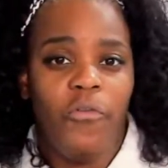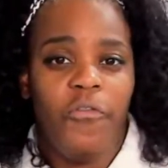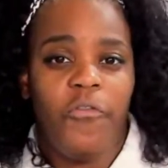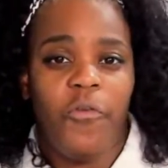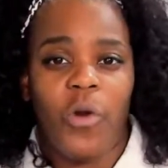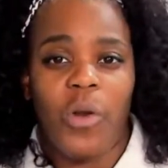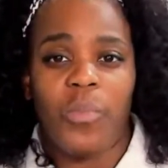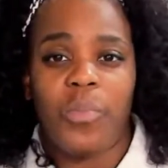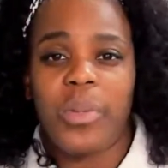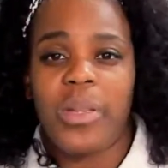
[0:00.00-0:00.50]

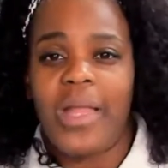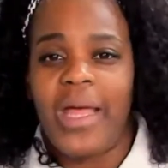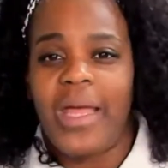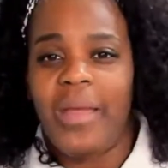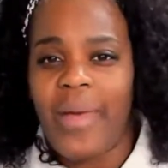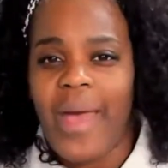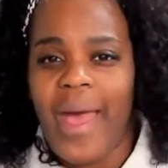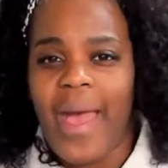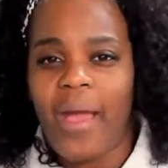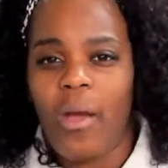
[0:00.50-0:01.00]
for
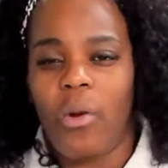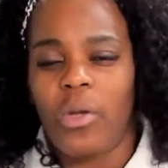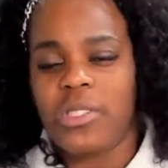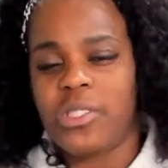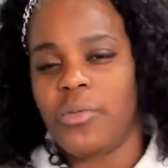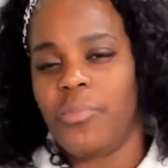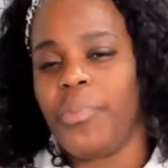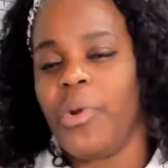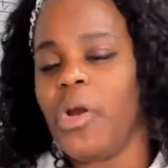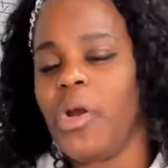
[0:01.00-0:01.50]
playback or
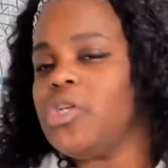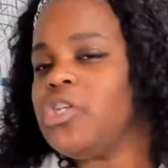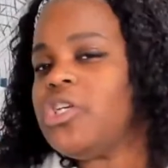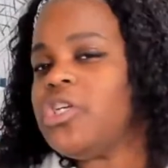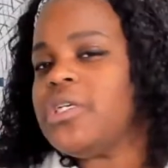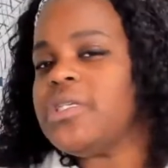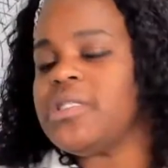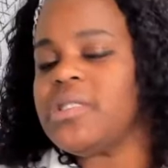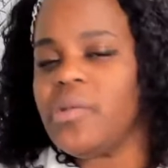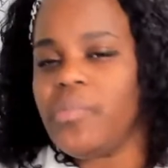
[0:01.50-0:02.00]
to
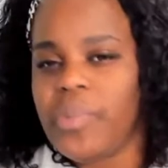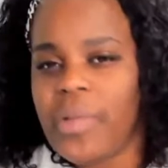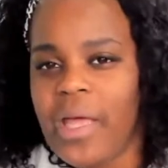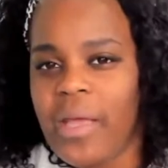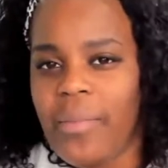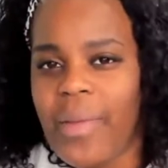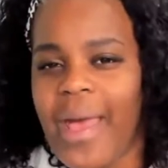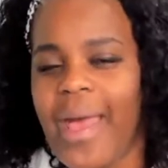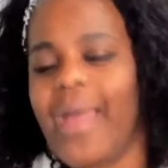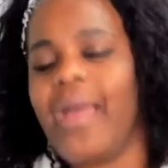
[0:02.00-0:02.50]
purchase the
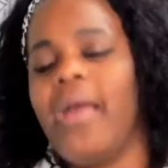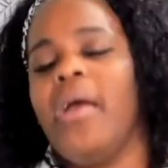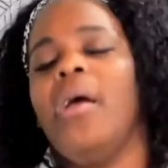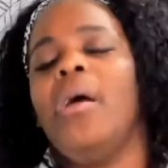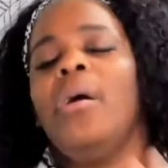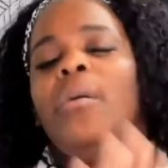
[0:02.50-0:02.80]
playback